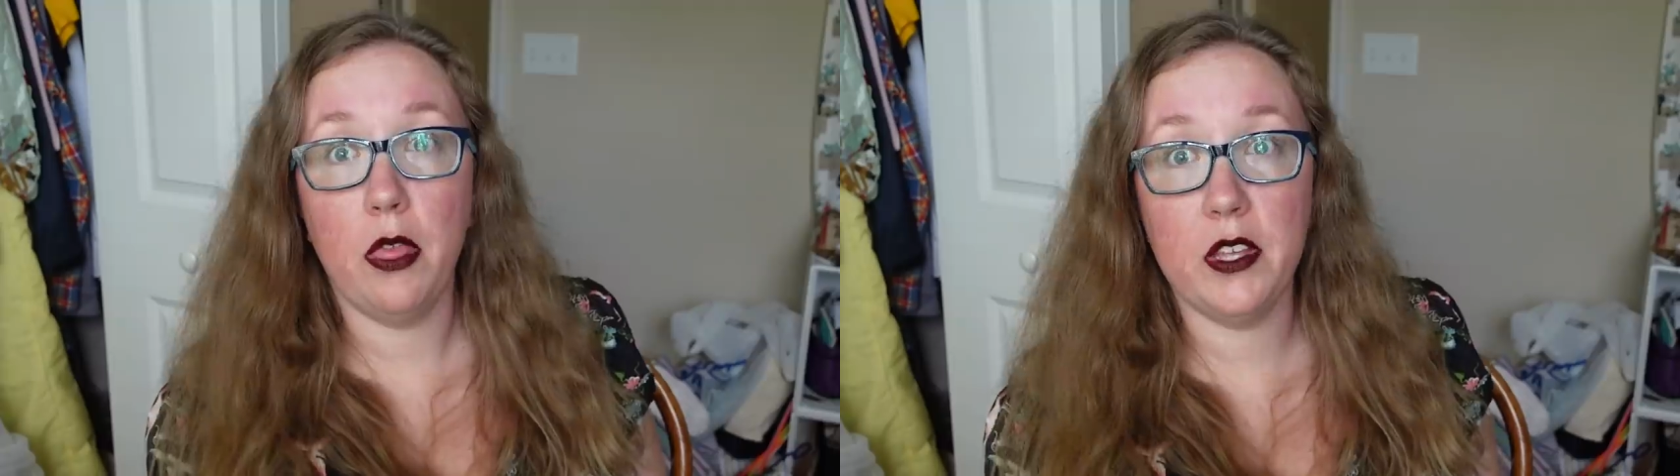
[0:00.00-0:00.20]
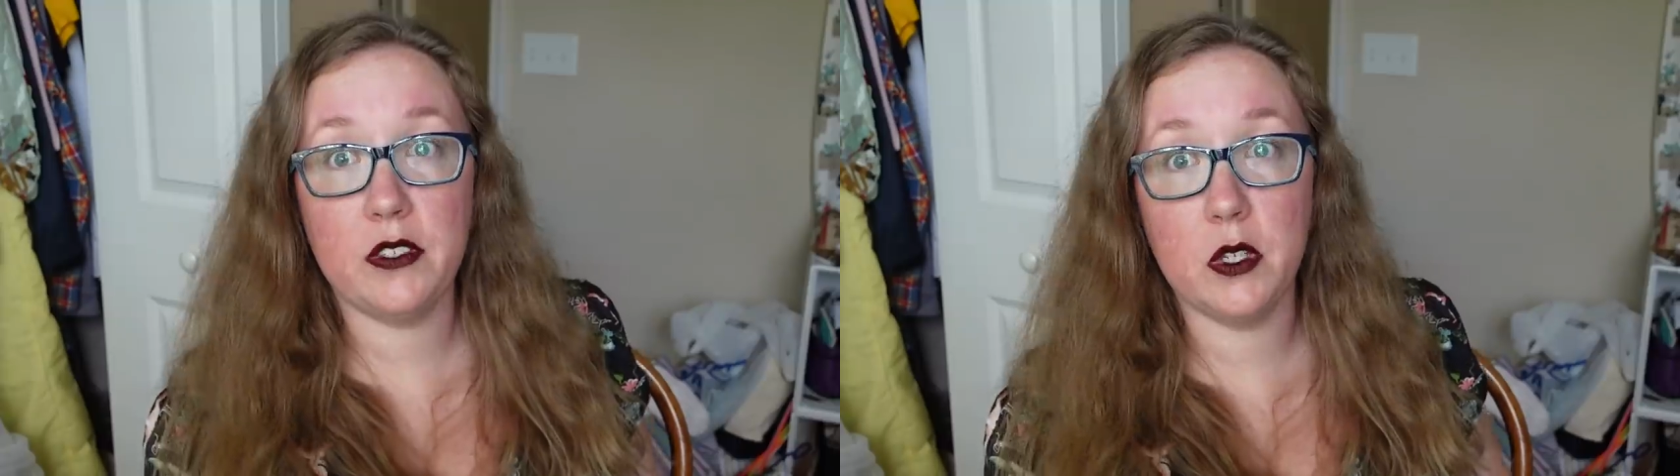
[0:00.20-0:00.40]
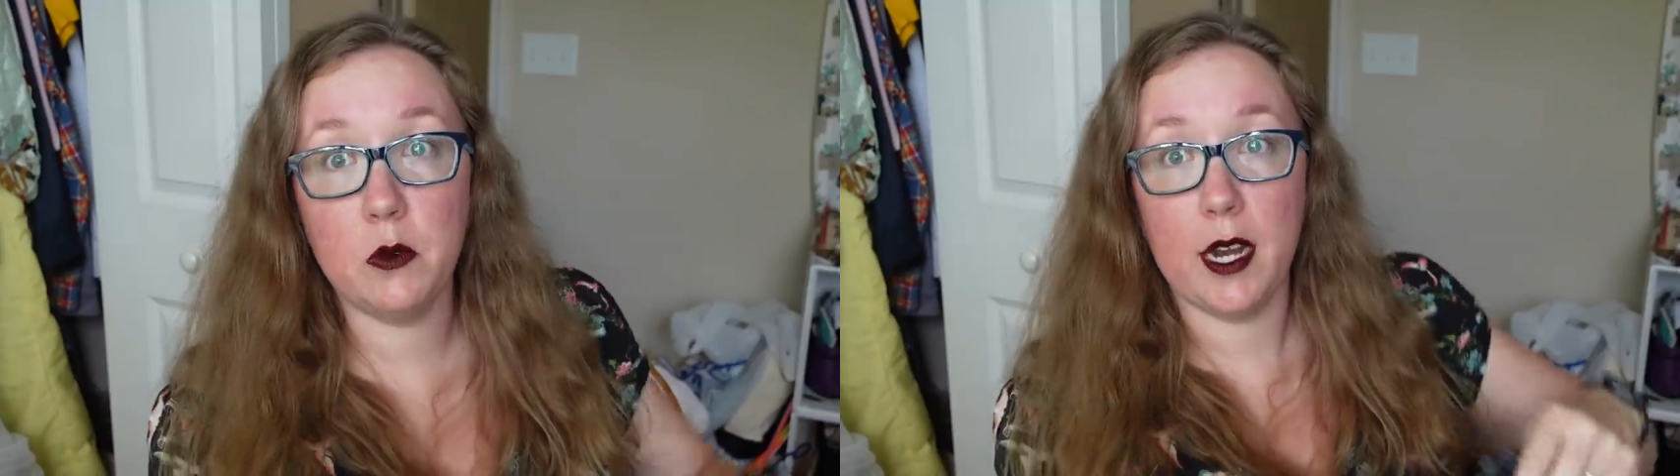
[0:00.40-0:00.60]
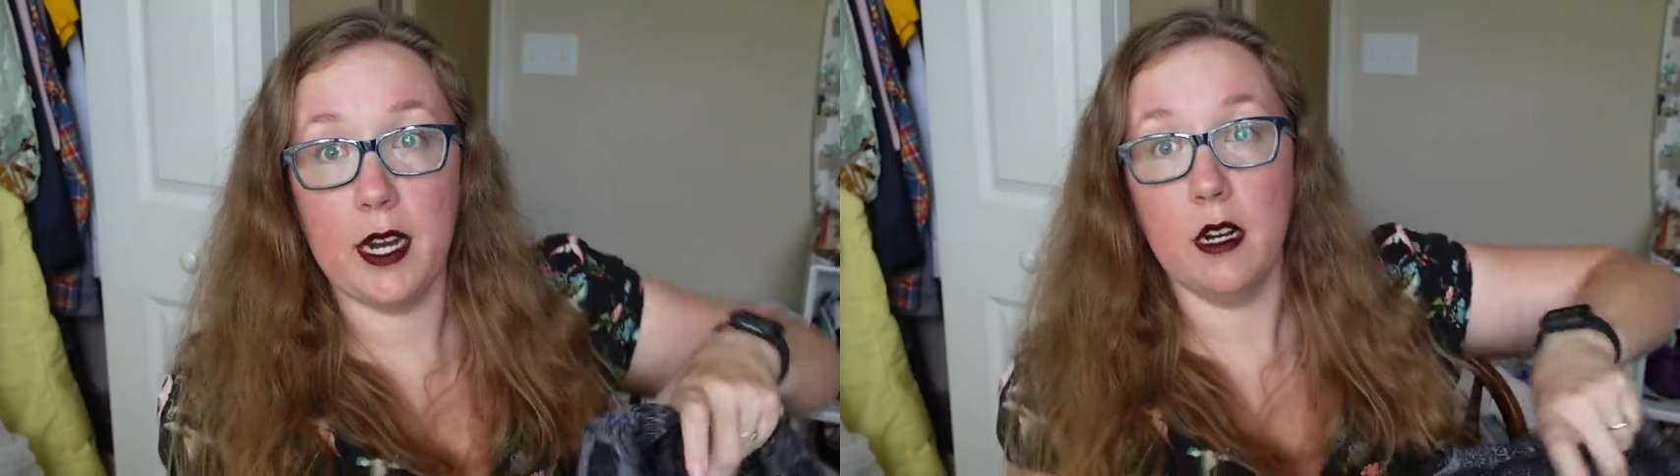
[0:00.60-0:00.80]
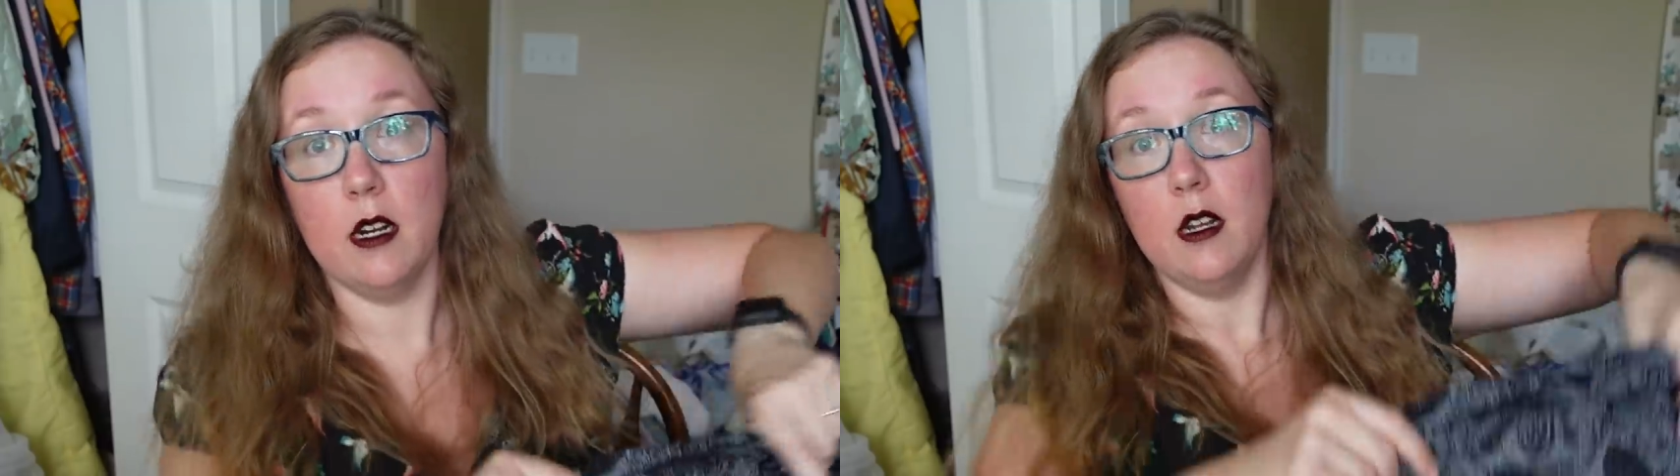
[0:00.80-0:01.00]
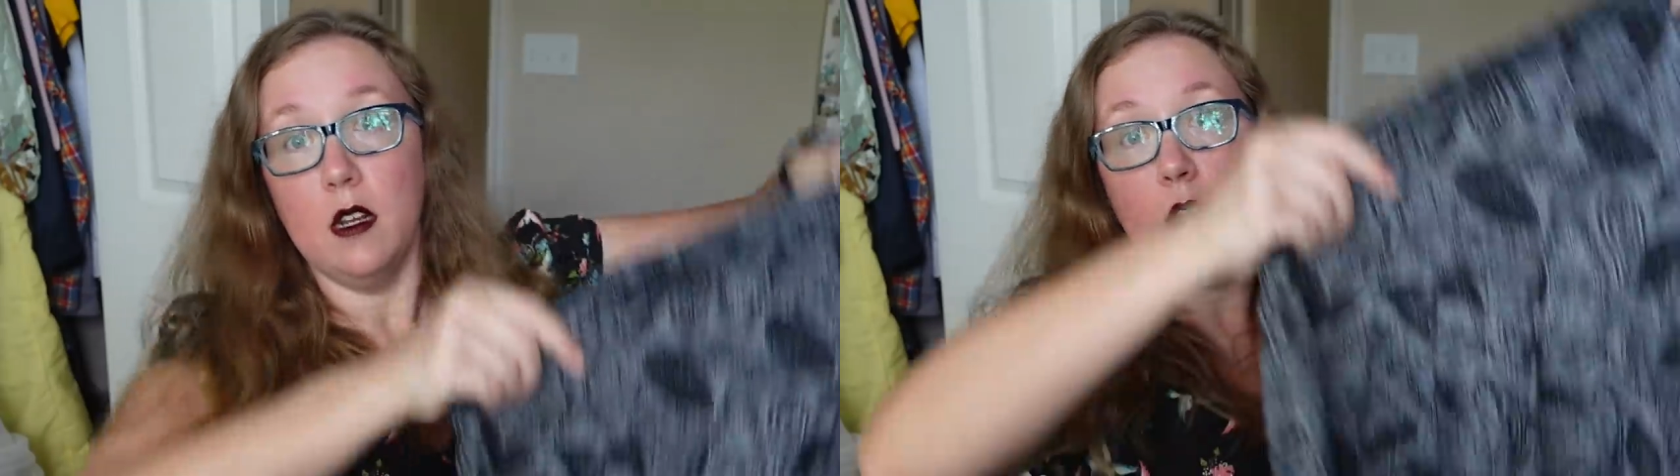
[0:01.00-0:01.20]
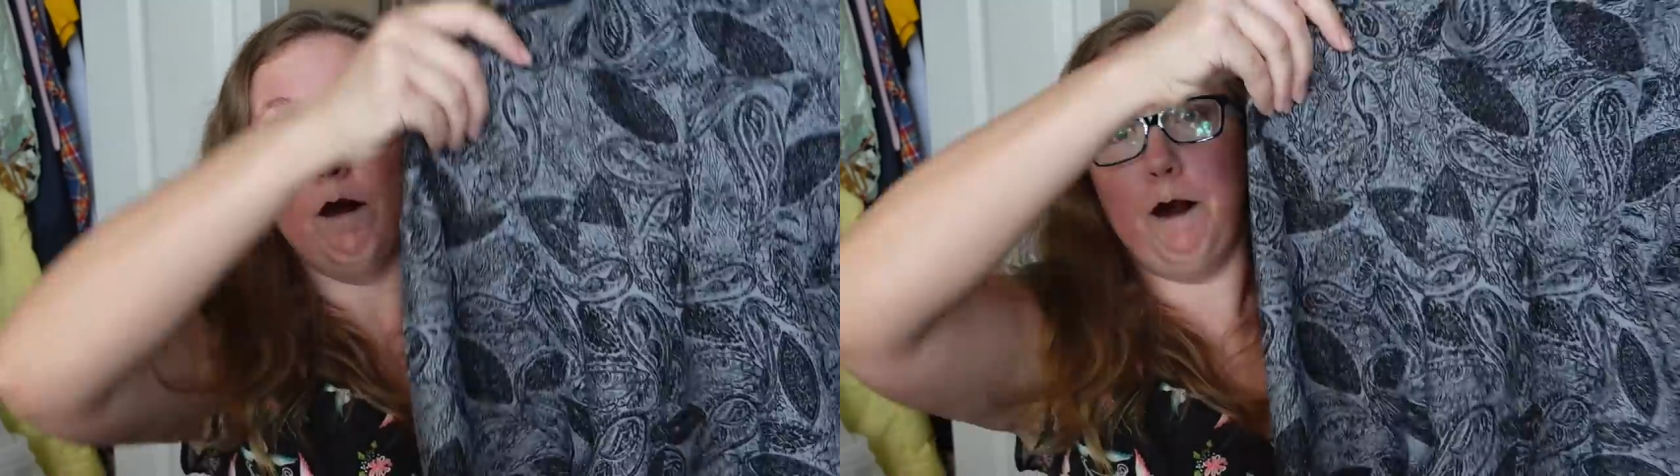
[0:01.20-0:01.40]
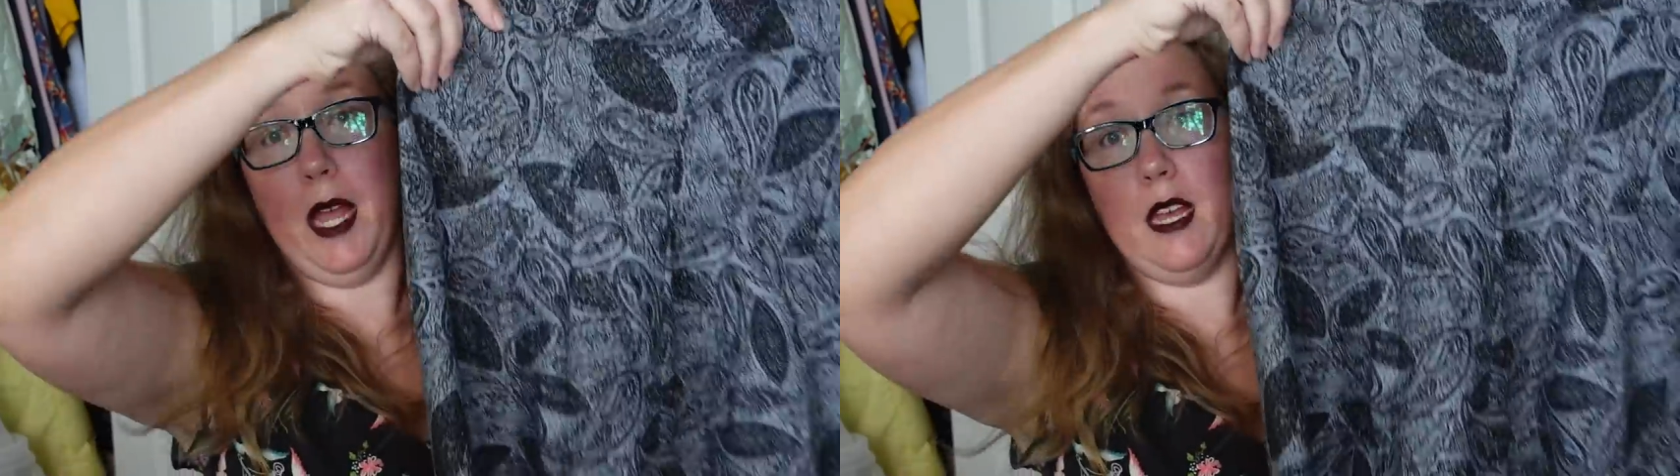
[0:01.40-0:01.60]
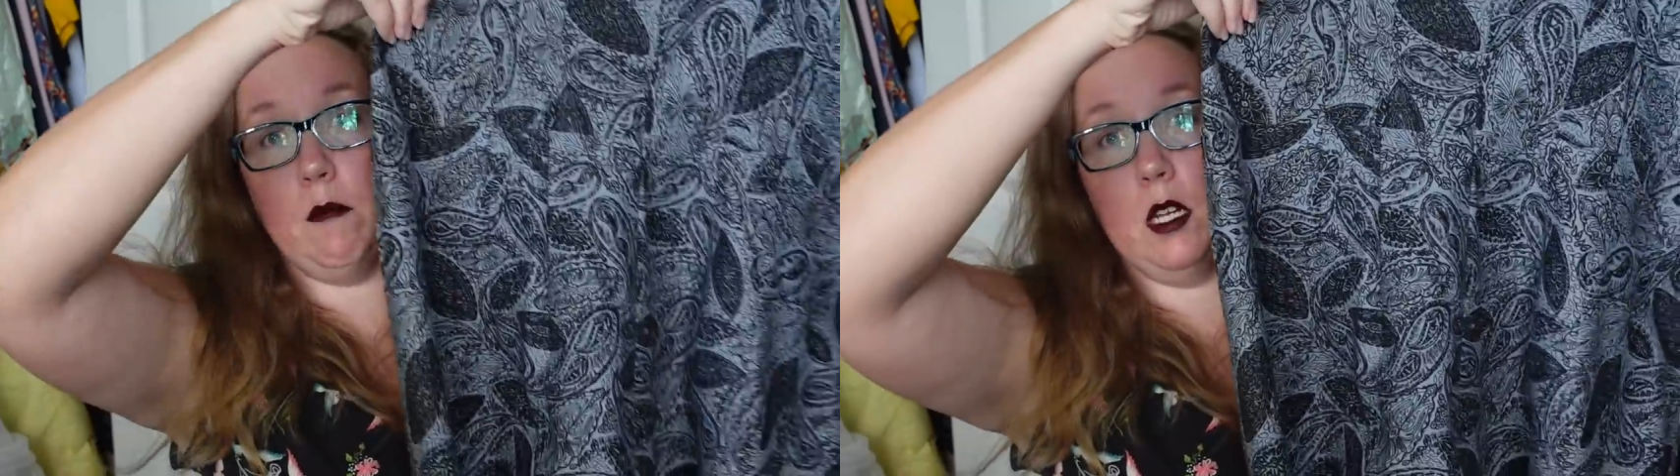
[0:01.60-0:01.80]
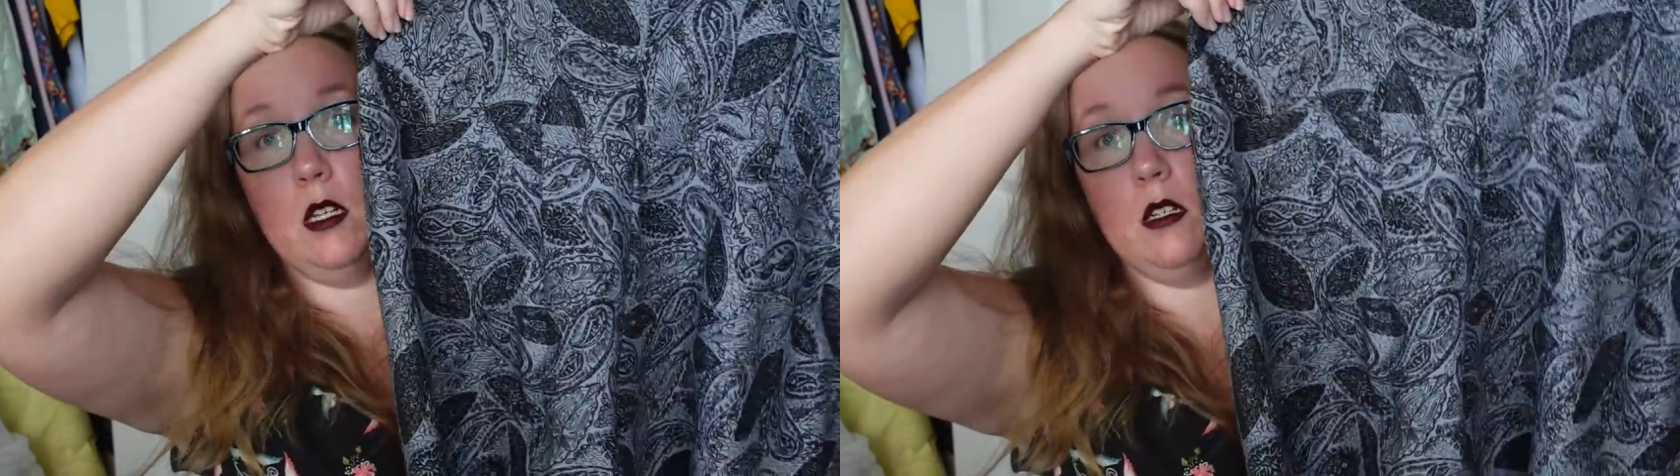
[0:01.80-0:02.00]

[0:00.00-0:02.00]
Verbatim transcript: this dude right here, bam,